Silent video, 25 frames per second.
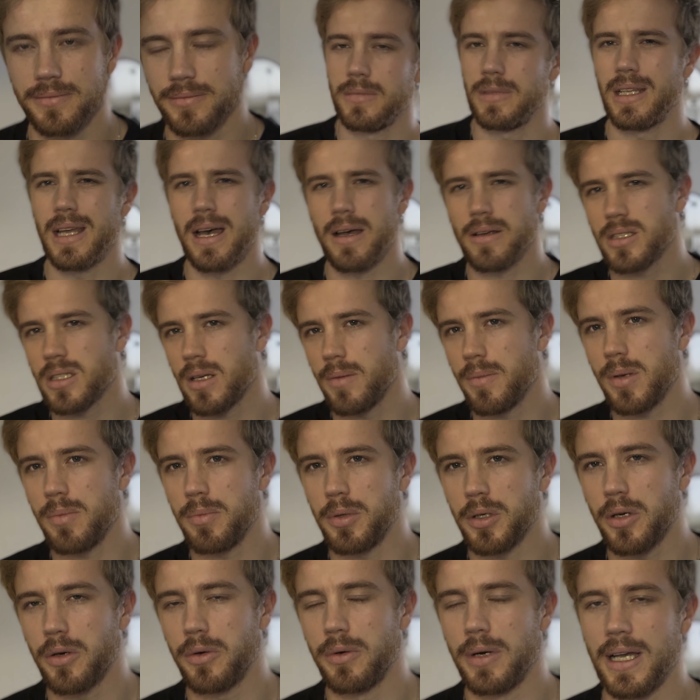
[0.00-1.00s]
Now, some people
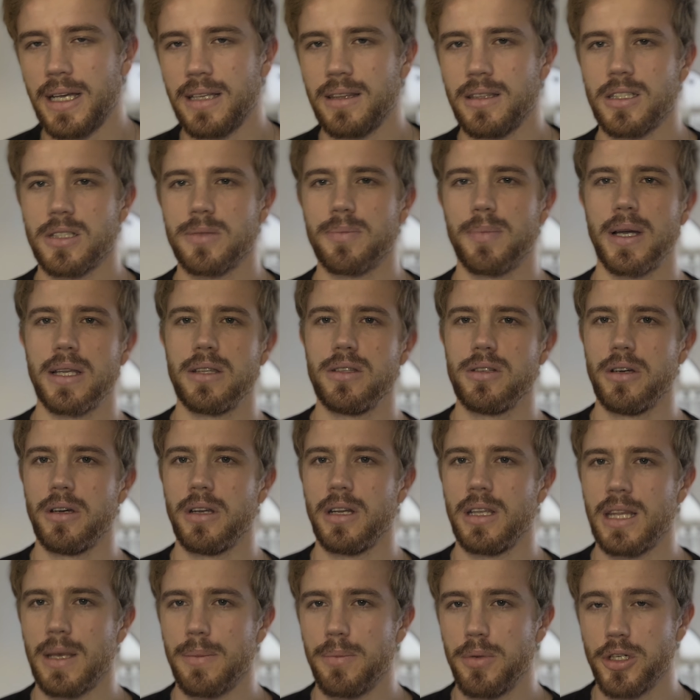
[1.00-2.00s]
correct this by
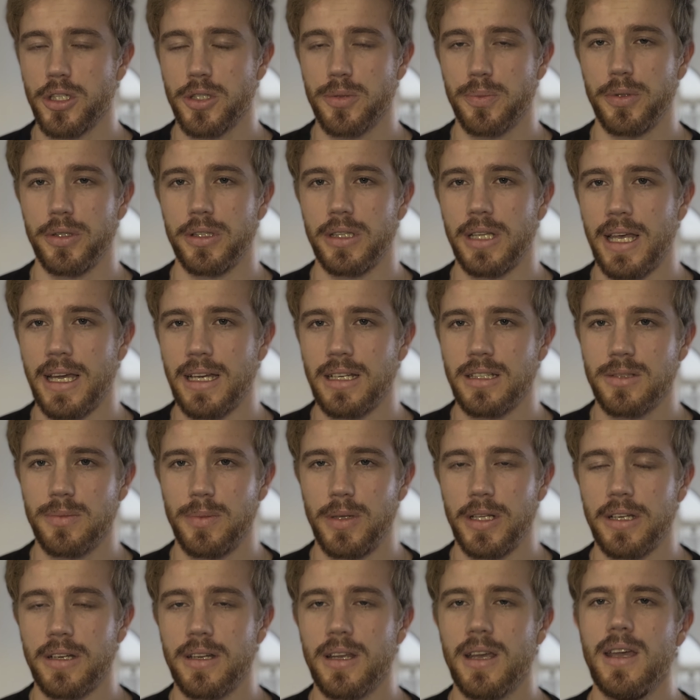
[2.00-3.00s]
turning their push-pull leg
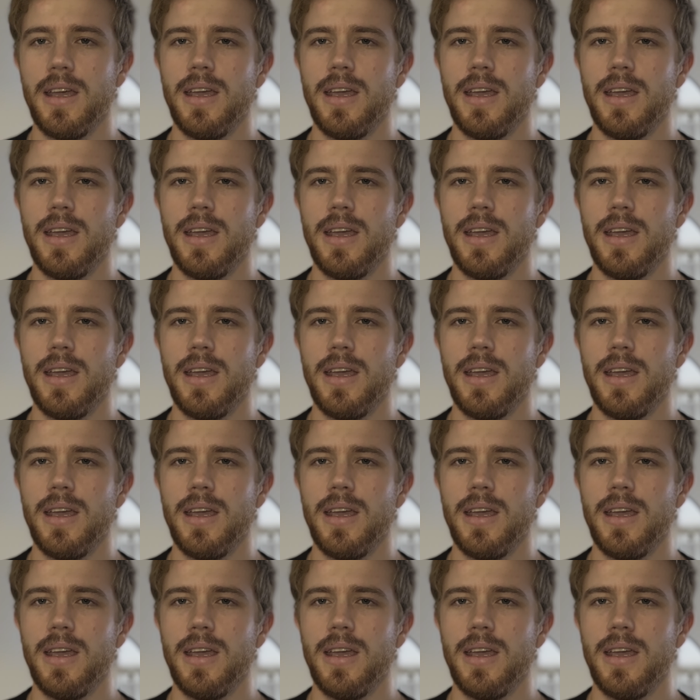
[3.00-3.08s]
split